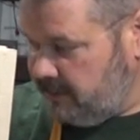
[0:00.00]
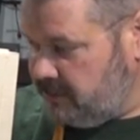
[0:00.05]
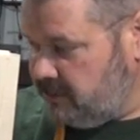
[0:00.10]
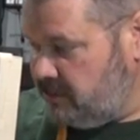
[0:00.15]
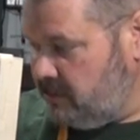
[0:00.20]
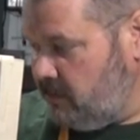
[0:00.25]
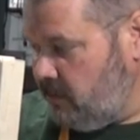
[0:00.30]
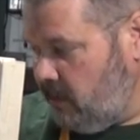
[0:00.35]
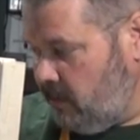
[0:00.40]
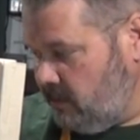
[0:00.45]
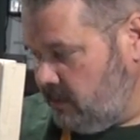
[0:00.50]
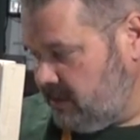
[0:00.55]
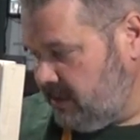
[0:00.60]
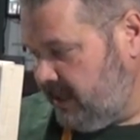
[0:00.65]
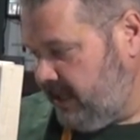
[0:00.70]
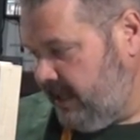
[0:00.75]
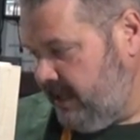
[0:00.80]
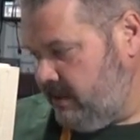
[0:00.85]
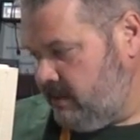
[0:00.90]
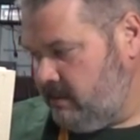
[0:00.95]
2 holes
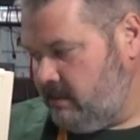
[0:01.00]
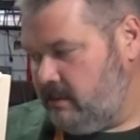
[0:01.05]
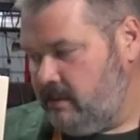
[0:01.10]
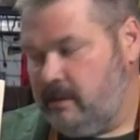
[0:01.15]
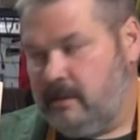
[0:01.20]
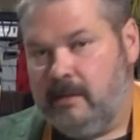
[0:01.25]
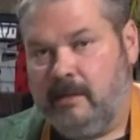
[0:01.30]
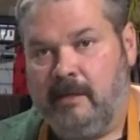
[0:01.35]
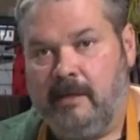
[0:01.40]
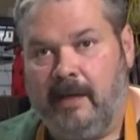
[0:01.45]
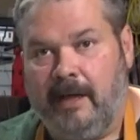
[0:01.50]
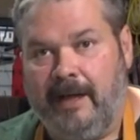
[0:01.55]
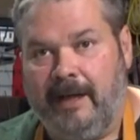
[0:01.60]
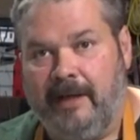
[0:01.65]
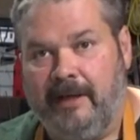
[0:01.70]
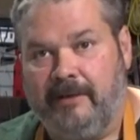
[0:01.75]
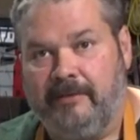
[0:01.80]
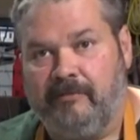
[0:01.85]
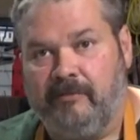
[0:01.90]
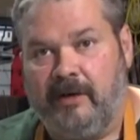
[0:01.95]
again,
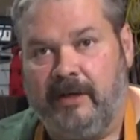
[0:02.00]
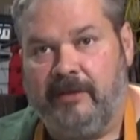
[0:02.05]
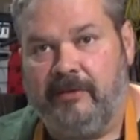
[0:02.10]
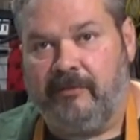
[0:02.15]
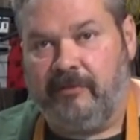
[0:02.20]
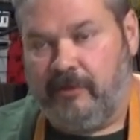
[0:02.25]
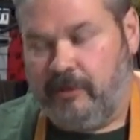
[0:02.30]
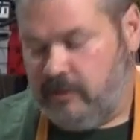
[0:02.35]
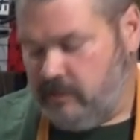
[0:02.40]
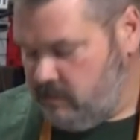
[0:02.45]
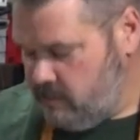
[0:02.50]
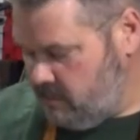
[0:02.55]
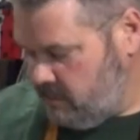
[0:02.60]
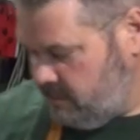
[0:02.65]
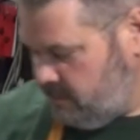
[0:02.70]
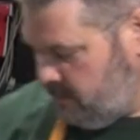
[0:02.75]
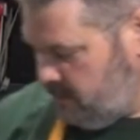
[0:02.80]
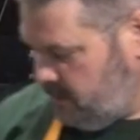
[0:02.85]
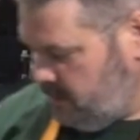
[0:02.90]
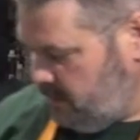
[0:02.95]
right through
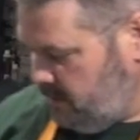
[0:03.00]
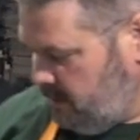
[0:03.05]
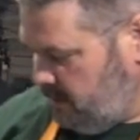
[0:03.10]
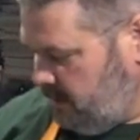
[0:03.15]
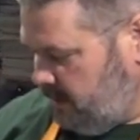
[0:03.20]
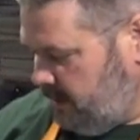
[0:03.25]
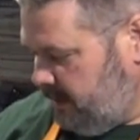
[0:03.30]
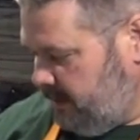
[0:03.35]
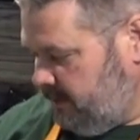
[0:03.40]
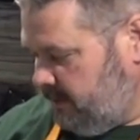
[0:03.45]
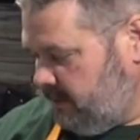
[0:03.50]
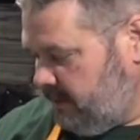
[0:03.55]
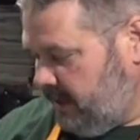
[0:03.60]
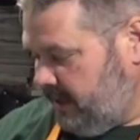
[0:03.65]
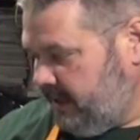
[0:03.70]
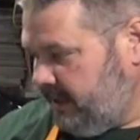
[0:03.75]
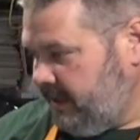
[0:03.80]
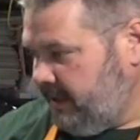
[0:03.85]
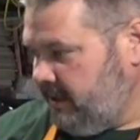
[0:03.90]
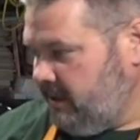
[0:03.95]
here
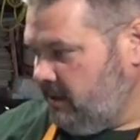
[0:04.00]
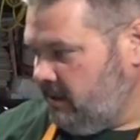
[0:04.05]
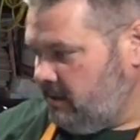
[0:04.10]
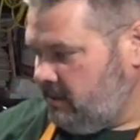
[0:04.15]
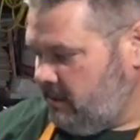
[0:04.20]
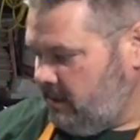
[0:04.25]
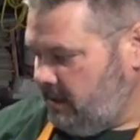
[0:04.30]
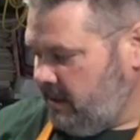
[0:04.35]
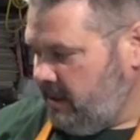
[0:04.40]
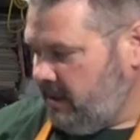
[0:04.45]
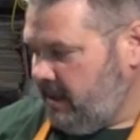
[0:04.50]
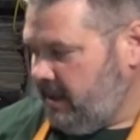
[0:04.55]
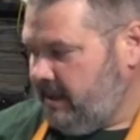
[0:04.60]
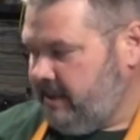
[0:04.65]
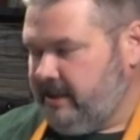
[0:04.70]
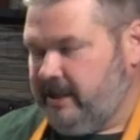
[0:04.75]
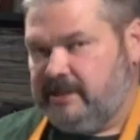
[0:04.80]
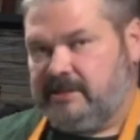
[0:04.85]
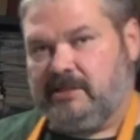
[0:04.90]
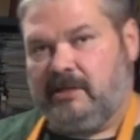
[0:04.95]
and here,
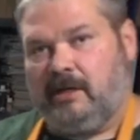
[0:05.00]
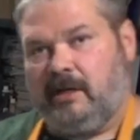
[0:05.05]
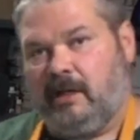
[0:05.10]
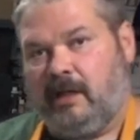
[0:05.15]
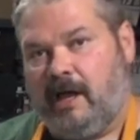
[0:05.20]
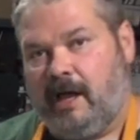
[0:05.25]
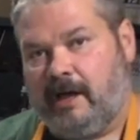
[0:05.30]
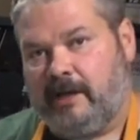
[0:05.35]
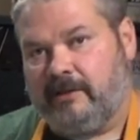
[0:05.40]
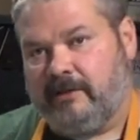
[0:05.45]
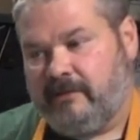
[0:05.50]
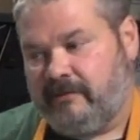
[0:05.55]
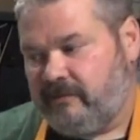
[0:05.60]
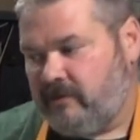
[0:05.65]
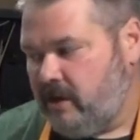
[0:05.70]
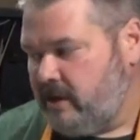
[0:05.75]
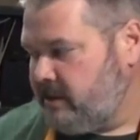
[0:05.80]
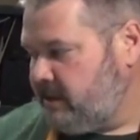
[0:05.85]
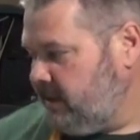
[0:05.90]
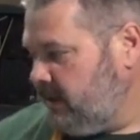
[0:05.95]
and that's going to lock the
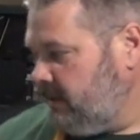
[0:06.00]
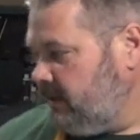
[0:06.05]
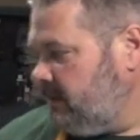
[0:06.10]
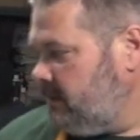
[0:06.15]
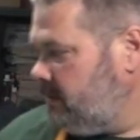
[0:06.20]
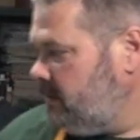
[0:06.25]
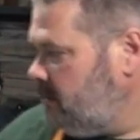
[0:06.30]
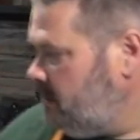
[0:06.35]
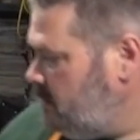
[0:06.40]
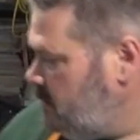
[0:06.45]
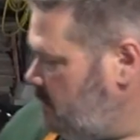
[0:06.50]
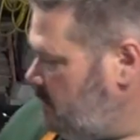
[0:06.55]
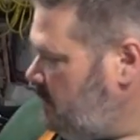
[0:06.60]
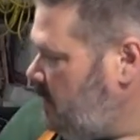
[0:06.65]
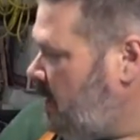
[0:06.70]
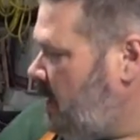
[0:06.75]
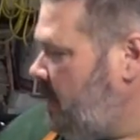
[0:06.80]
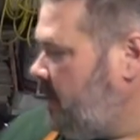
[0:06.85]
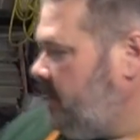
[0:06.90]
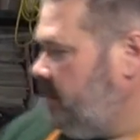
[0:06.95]
front in.
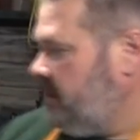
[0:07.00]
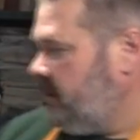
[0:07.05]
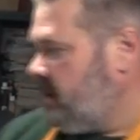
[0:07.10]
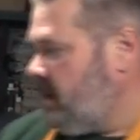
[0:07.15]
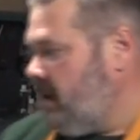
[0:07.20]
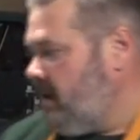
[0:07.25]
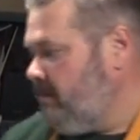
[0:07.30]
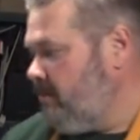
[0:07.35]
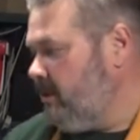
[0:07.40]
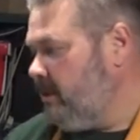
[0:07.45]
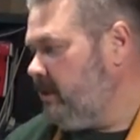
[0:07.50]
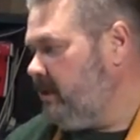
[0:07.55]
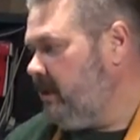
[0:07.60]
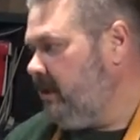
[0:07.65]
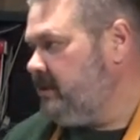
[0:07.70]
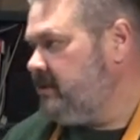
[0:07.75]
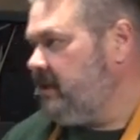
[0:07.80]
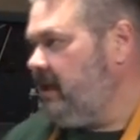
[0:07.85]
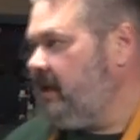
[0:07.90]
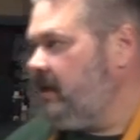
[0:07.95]
I'm going to come
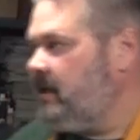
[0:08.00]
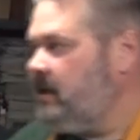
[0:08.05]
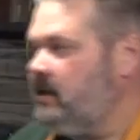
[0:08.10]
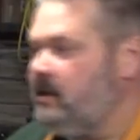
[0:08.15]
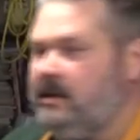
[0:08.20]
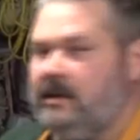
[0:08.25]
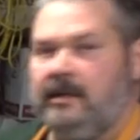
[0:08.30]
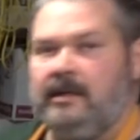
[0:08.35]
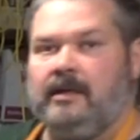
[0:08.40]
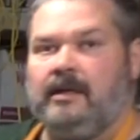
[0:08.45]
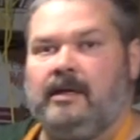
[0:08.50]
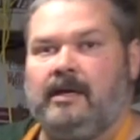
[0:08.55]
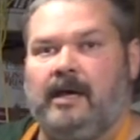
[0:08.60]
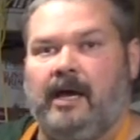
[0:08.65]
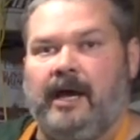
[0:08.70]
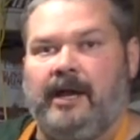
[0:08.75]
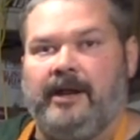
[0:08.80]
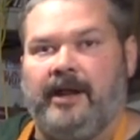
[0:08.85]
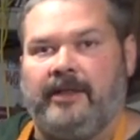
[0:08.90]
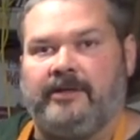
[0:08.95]
and take
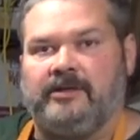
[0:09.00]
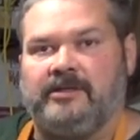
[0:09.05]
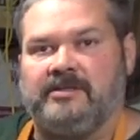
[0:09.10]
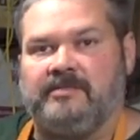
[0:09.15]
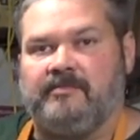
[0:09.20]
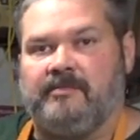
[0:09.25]
another